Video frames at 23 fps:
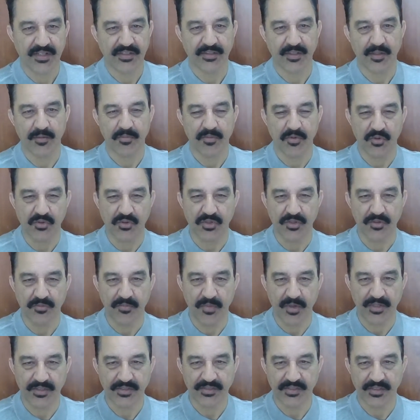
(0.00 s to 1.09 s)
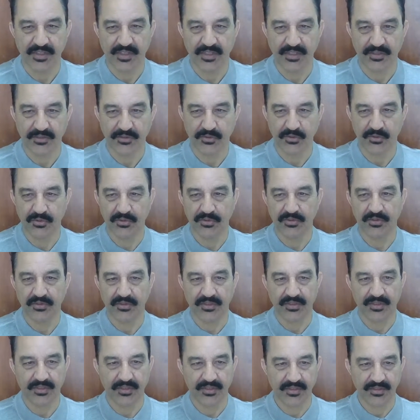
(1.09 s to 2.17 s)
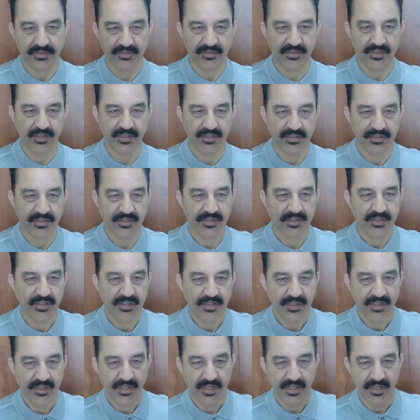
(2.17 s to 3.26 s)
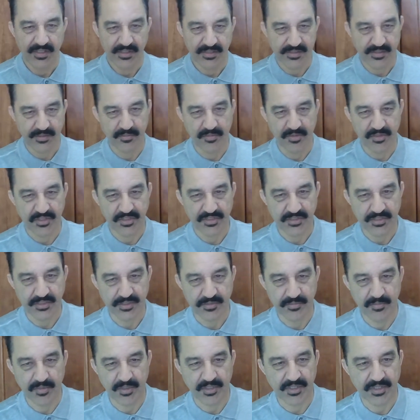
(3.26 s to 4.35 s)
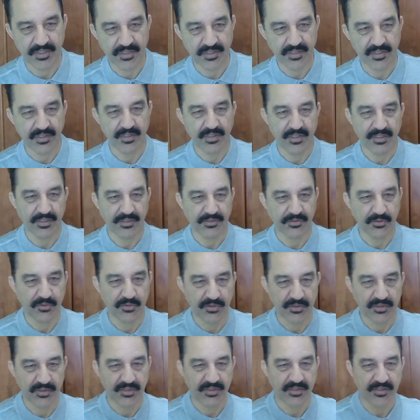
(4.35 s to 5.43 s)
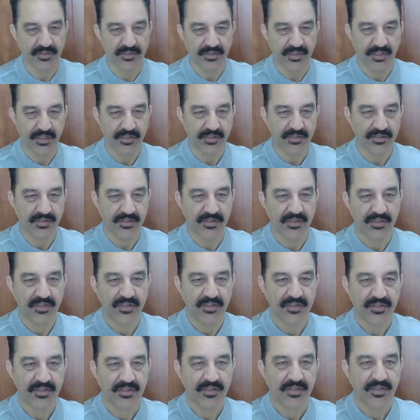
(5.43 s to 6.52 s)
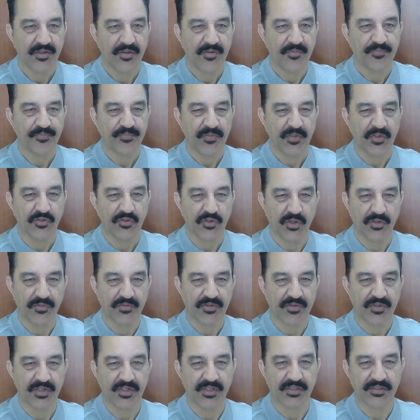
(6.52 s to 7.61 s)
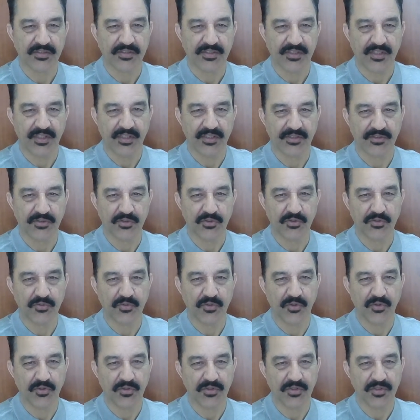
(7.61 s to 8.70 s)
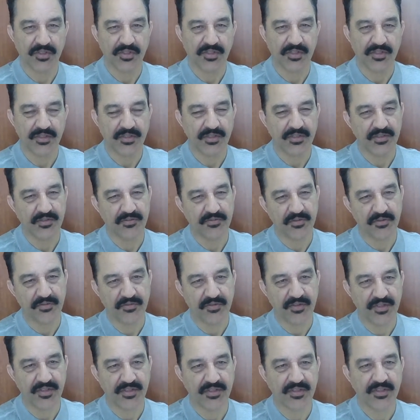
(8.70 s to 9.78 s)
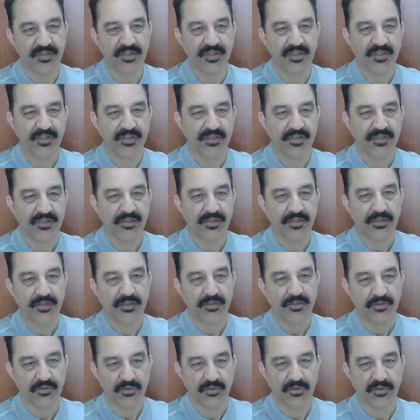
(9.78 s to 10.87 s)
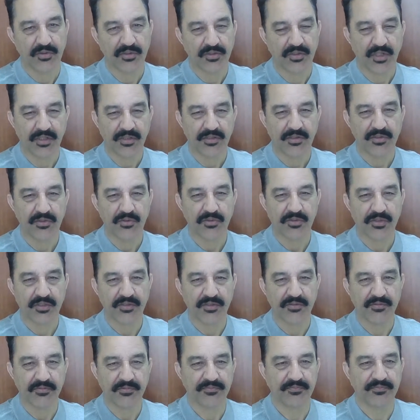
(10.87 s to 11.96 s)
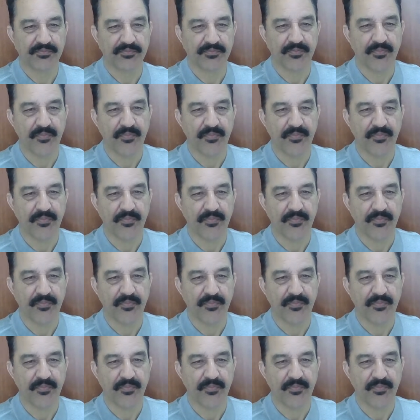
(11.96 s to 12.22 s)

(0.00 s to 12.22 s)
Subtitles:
and the broken beds also and cementitious material also and soft rocks also for 50. So non-corrosive